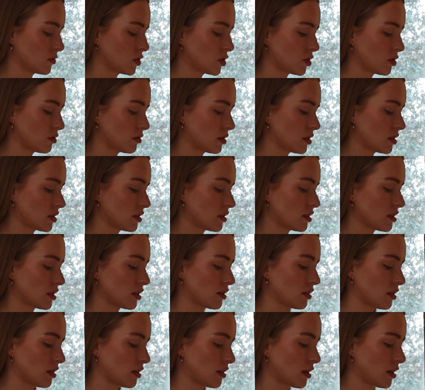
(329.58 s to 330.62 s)
don't
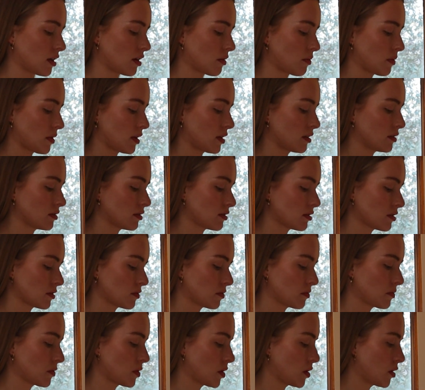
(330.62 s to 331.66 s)
necessarily think
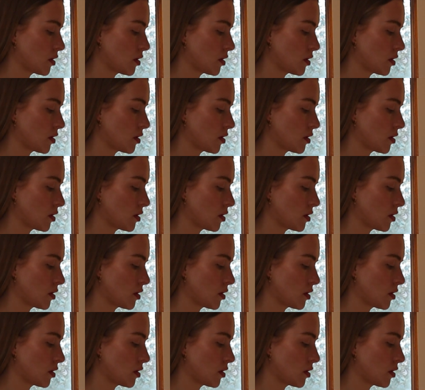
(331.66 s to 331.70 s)
mine's